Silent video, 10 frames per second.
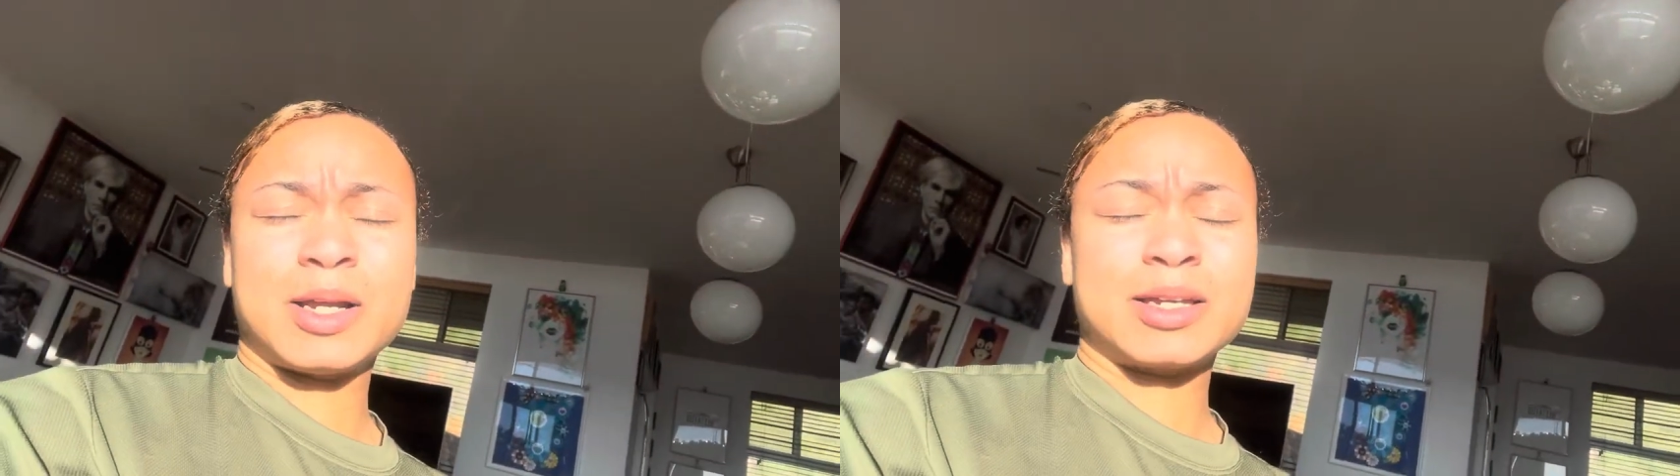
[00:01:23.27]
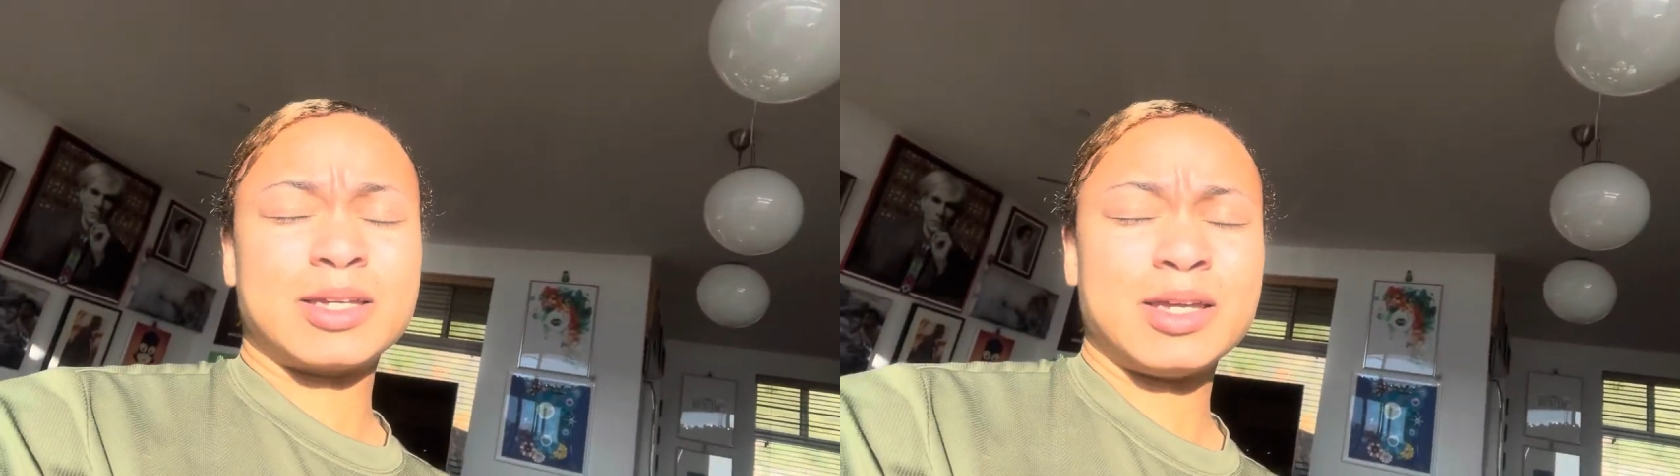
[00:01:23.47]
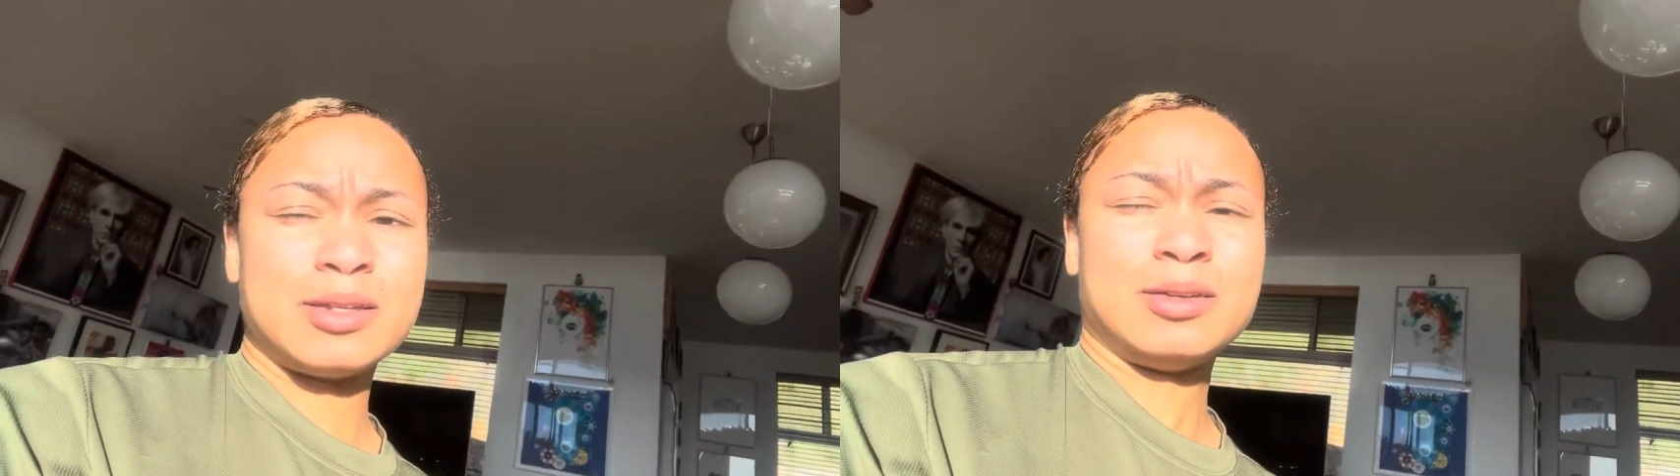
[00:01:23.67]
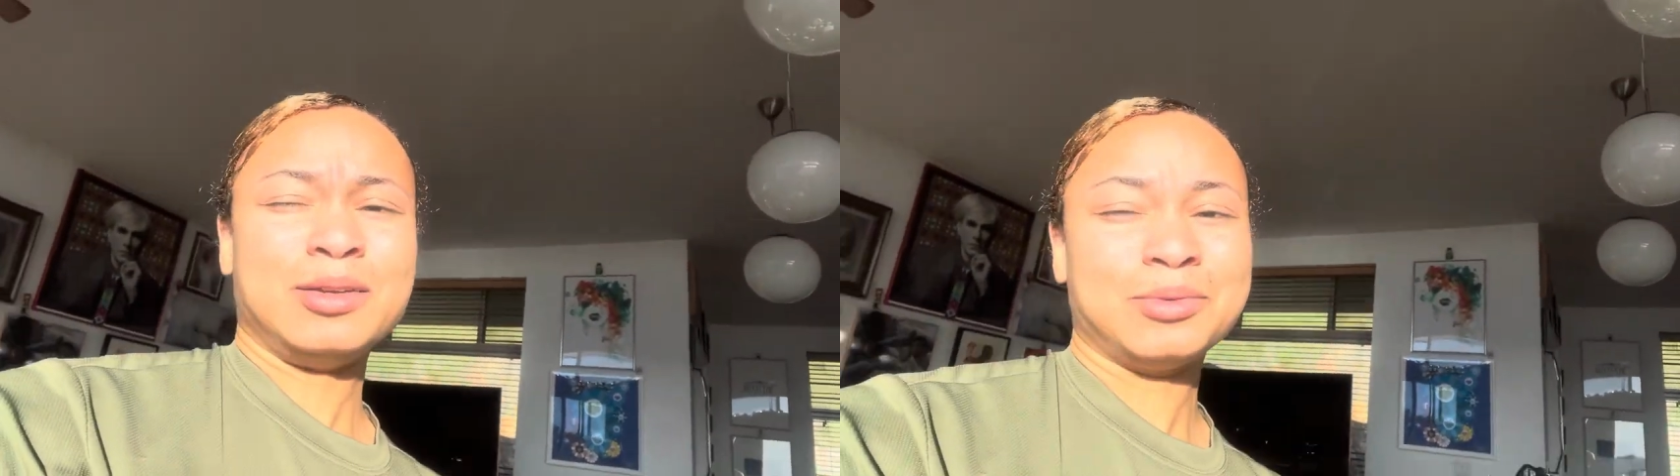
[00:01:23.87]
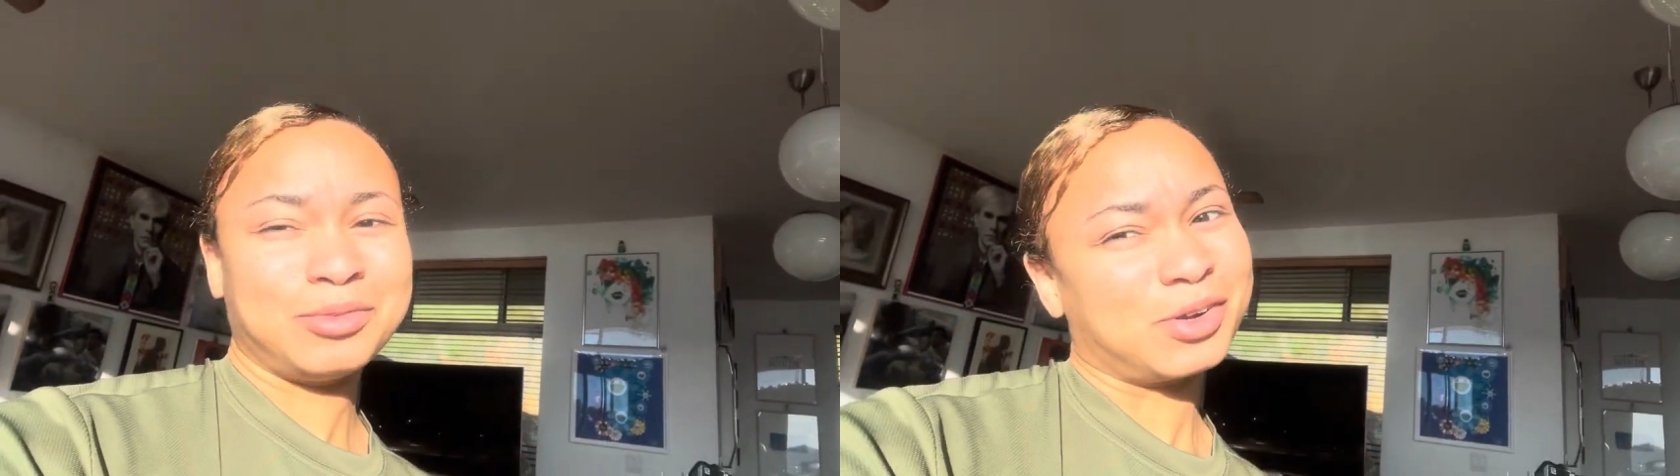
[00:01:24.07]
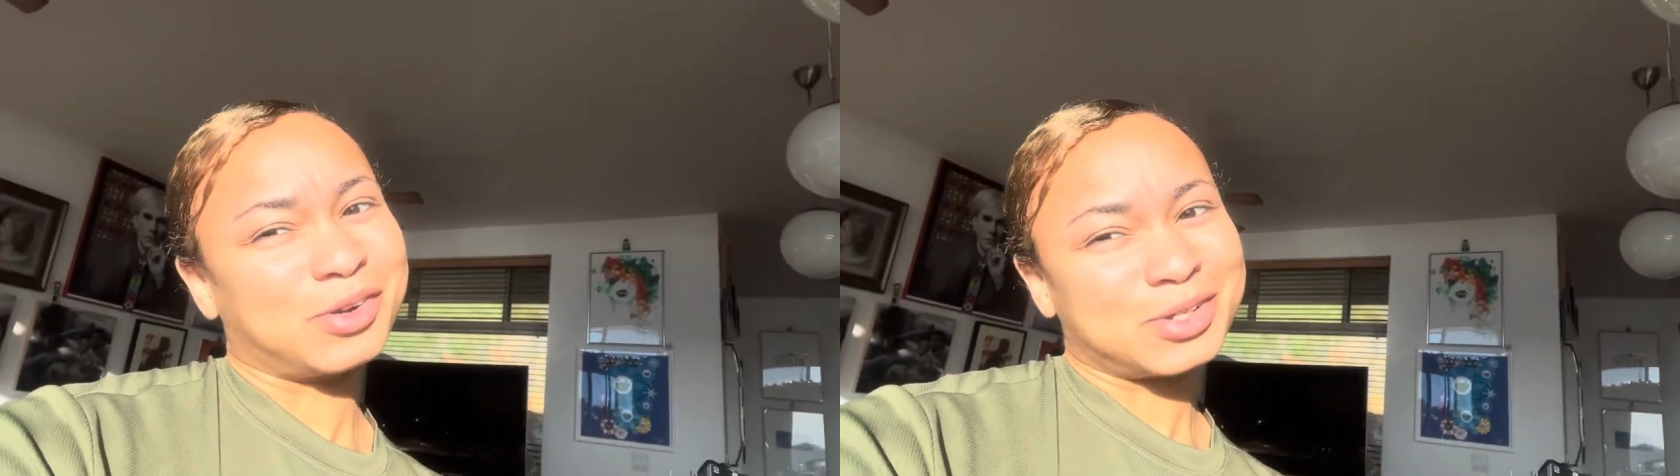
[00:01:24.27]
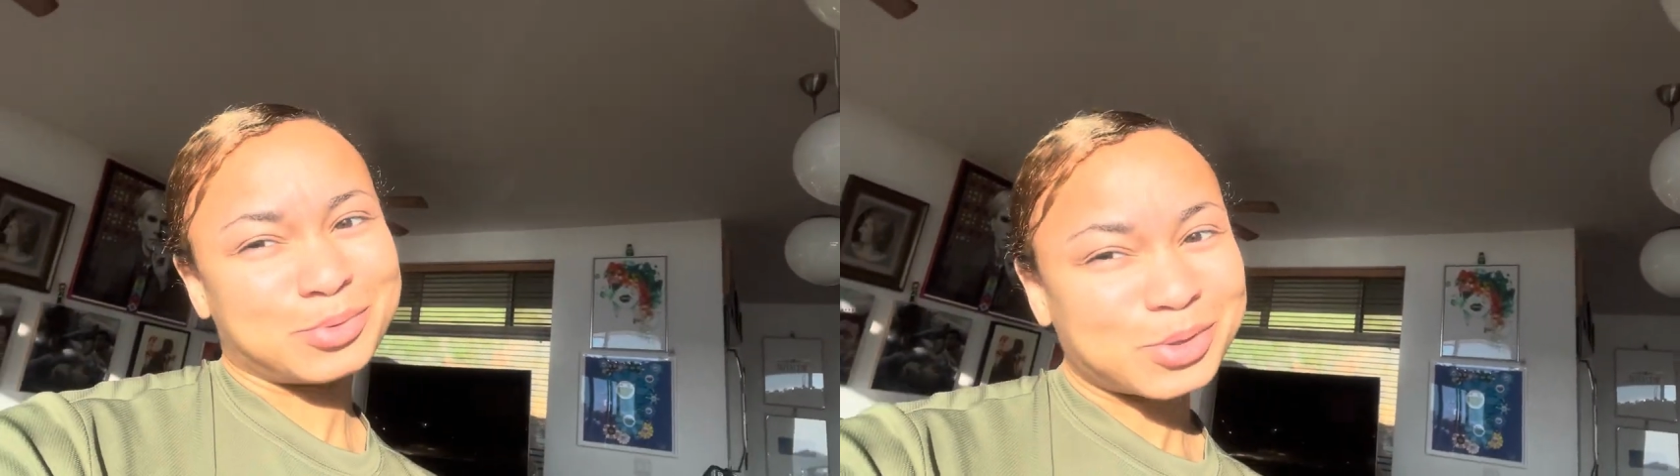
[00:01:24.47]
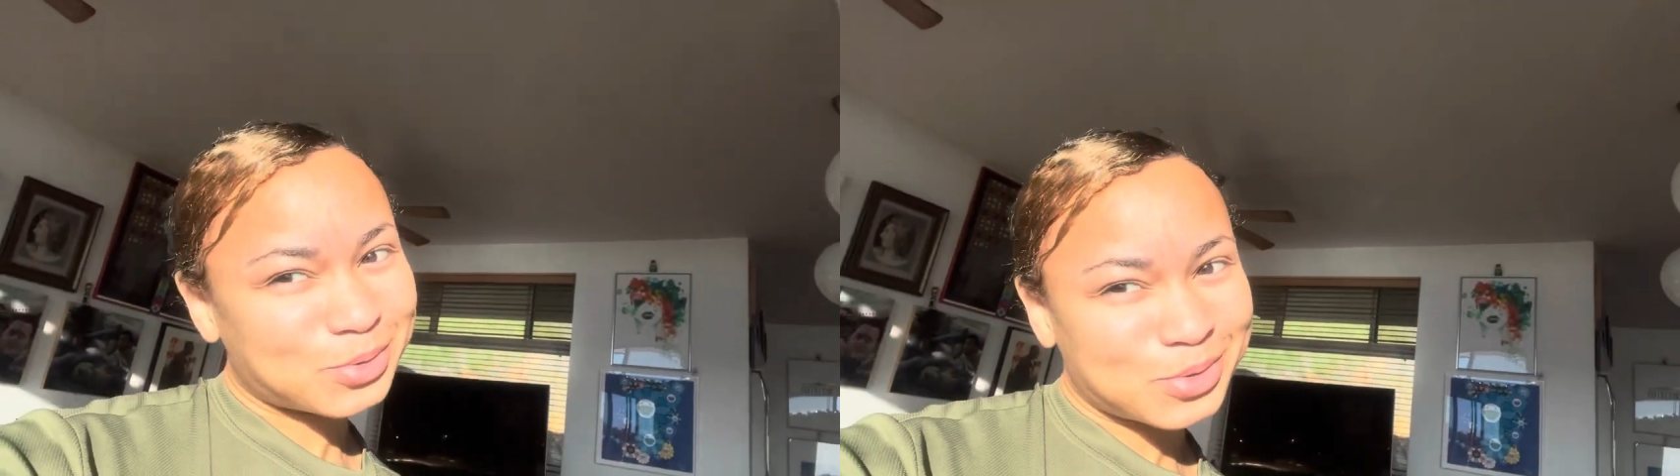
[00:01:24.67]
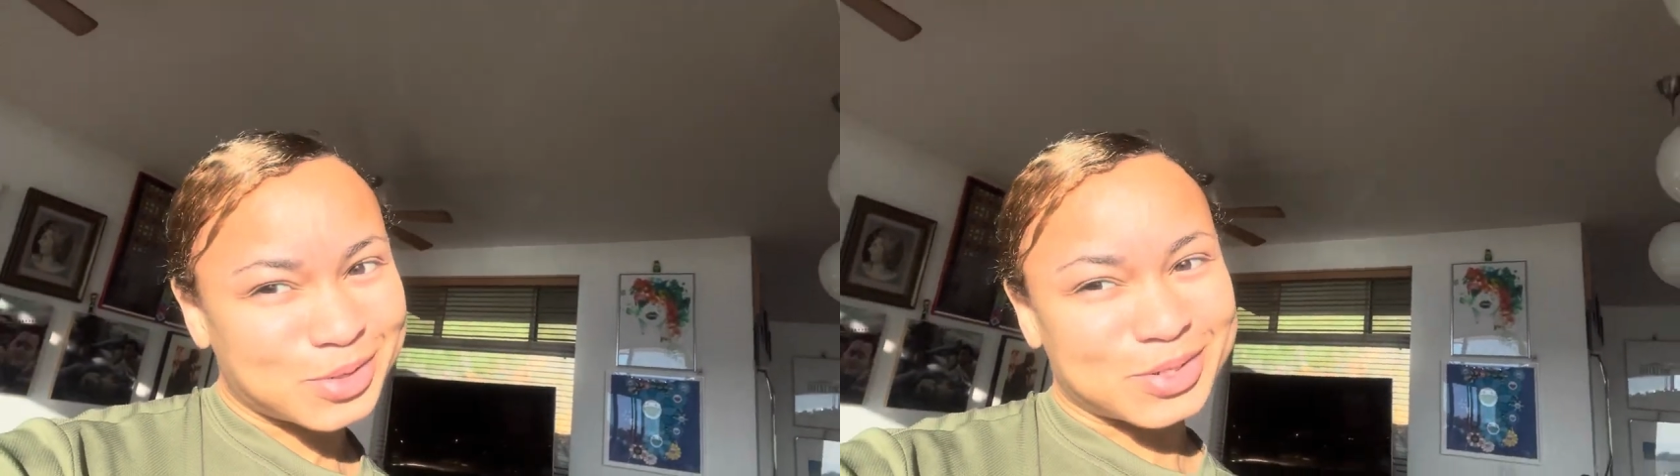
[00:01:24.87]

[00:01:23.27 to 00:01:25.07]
I can refer you to a recruiter.